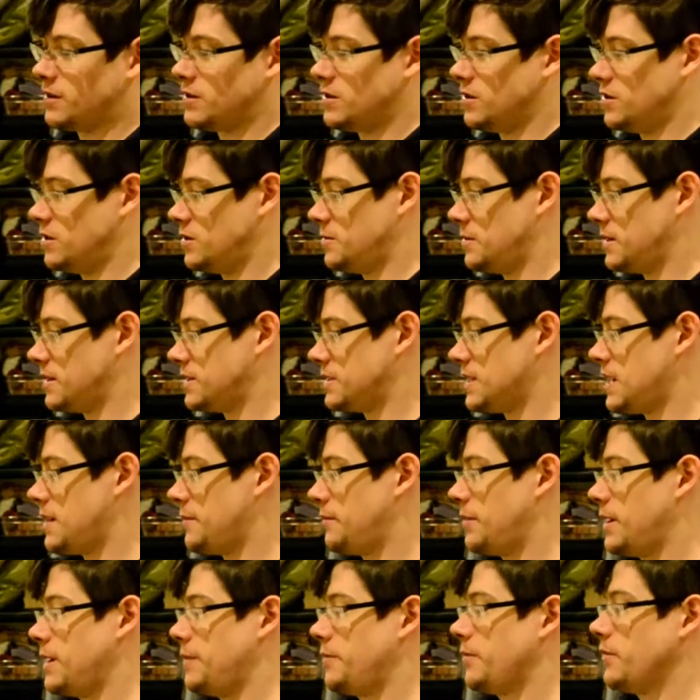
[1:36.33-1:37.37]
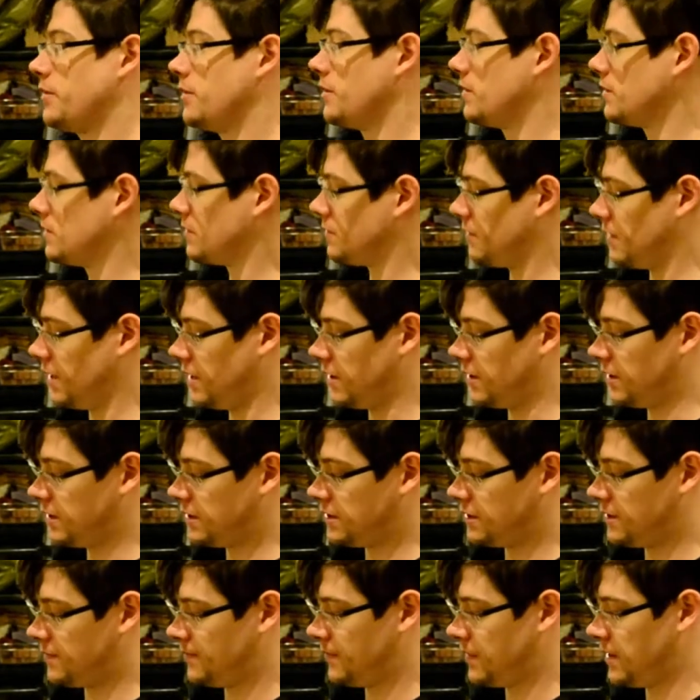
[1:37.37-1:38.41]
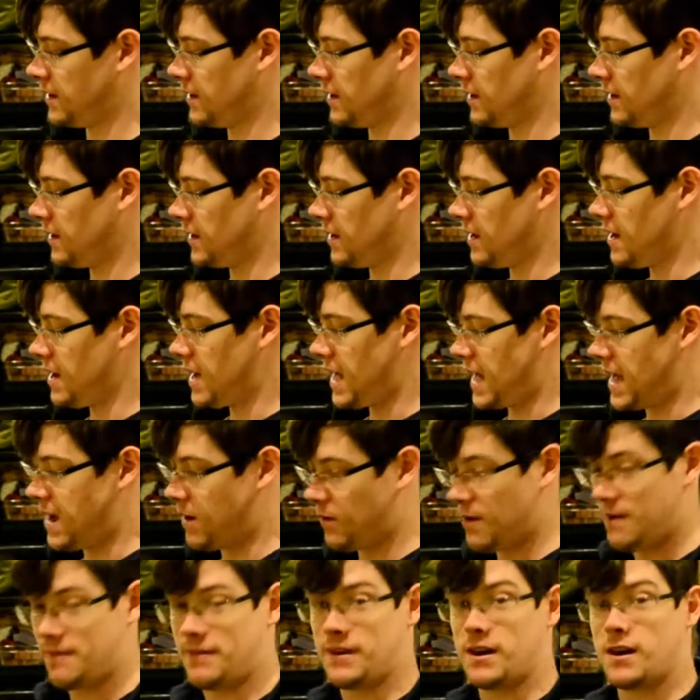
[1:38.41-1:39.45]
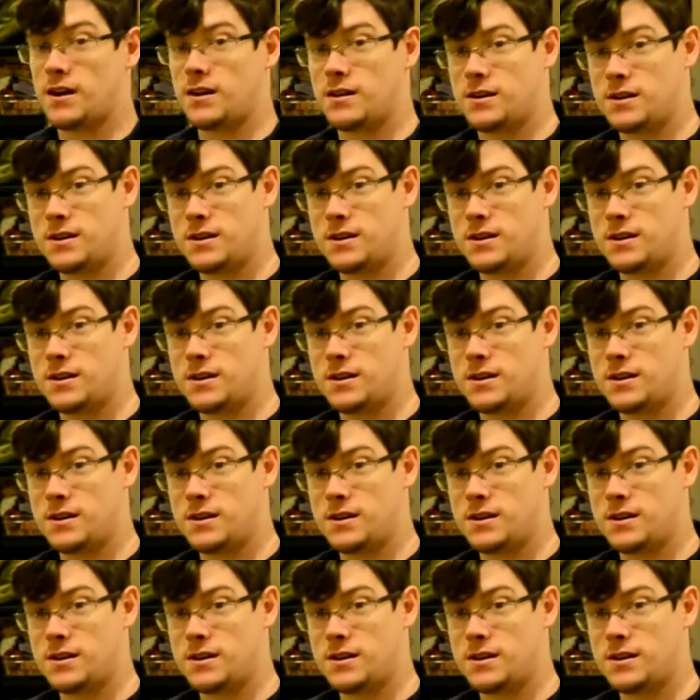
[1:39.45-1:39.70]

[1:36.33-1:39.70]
Just used a bit of sandpaper and it looks really nice. However,